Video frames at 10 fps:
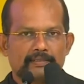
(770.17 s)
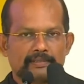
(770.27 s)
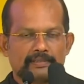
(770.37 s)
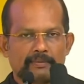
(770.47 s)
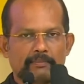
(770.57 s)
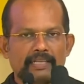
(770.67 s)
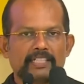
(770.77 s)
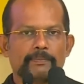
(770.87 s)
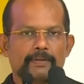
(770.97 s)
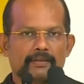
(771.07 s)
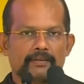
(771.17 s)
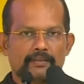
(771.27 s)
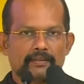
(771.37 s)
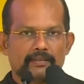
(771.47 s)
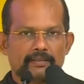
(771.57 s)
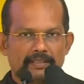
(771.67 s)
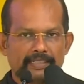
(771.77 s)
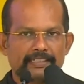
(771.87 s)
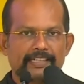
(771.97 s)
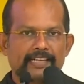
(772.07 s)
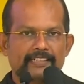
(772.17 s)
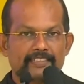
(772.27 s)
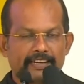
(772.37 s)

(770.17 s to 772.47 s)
say multiple ingredients,